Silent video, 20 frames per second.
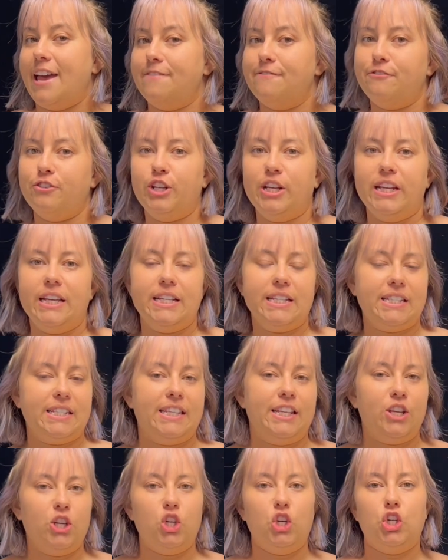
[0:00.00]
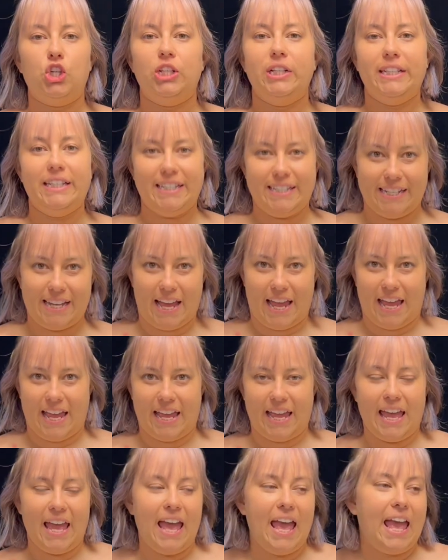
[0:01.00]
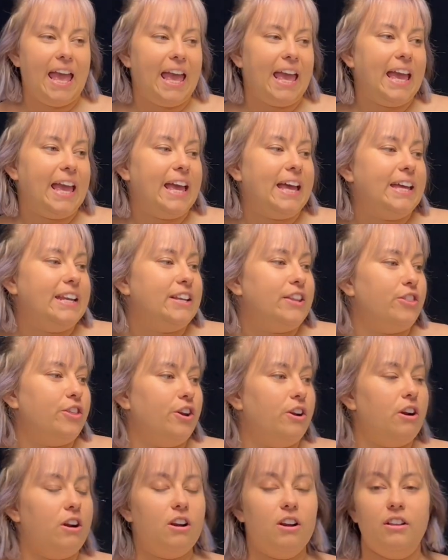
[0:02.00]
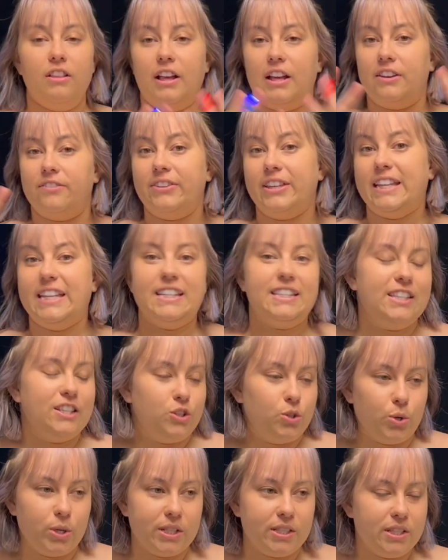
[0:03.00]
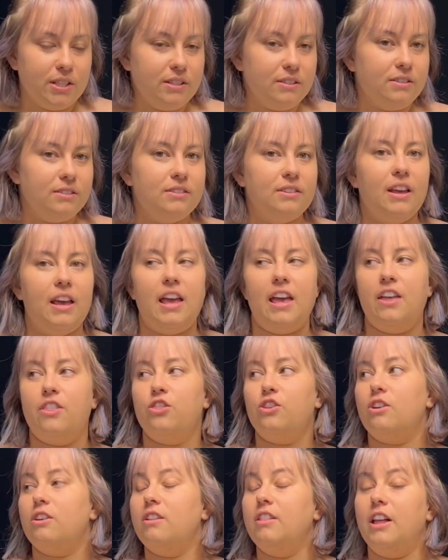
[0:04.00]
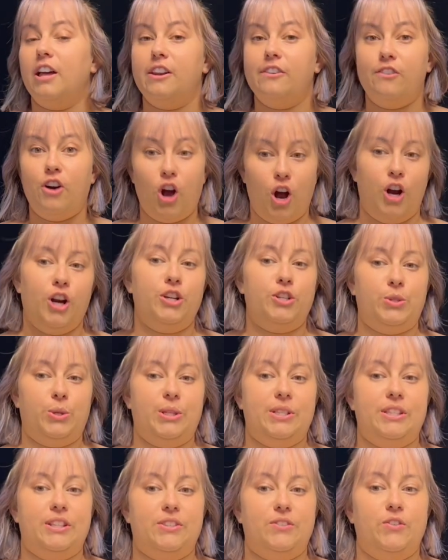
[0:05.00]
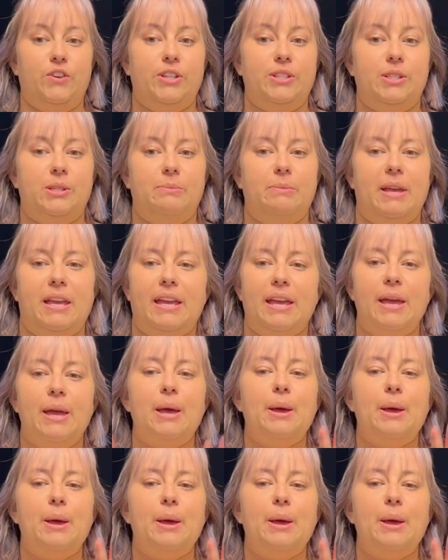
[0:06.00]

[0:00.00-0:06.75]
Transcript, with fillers: every single day. And there are a lot of easy choices and there are a lot of hard choices for us to make.